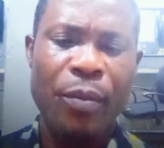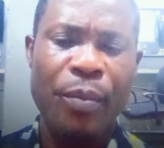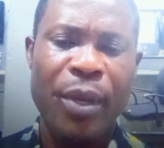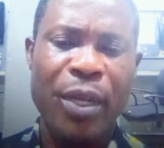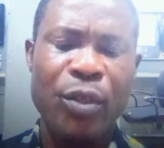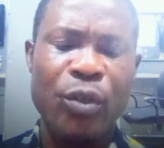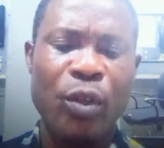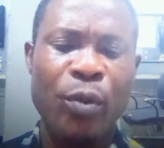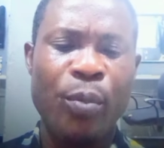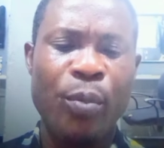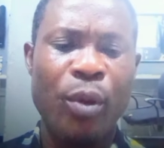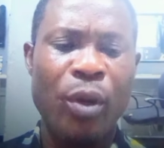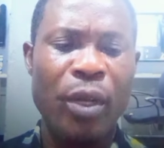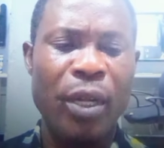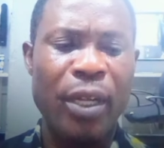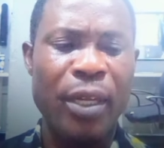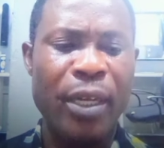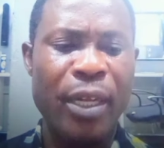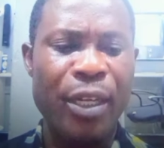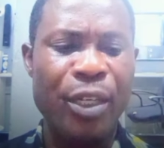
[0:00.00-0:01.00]
Pastor Paul
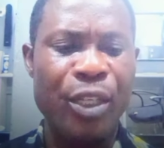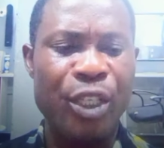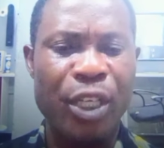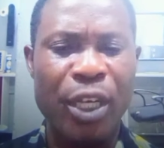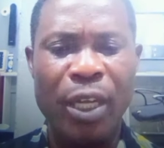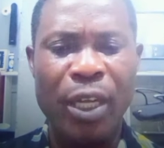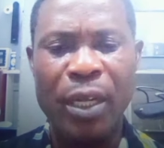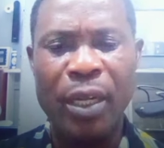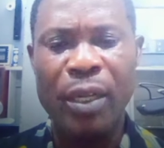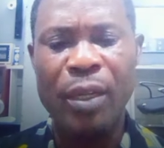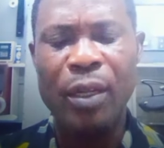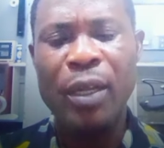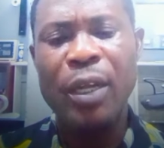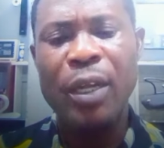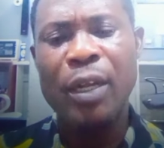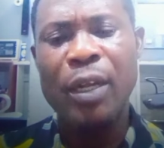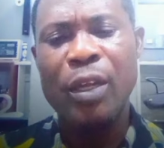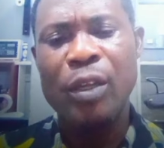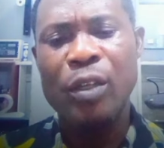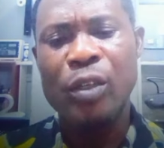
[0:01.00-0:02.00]
Enenche,
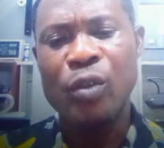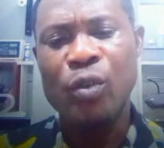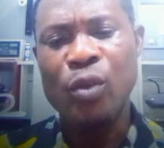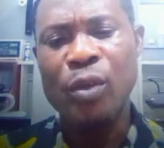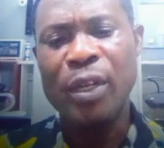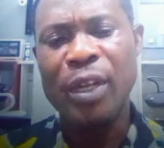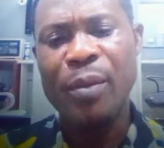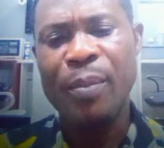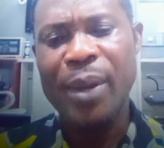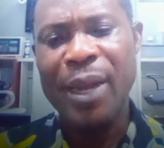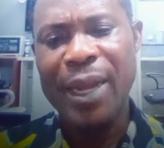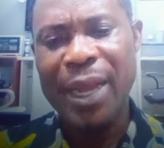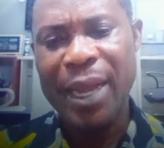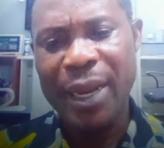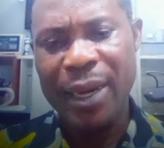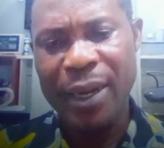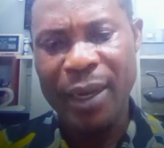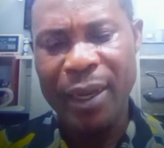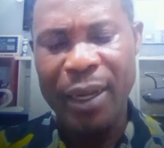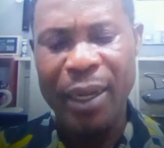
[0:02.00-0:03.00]
Yunde
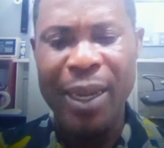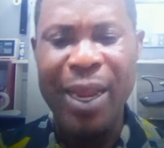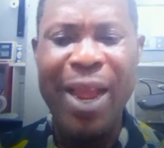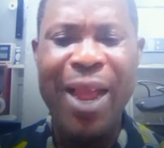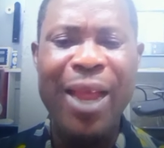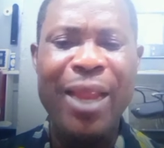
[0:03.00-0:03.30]
Bakare,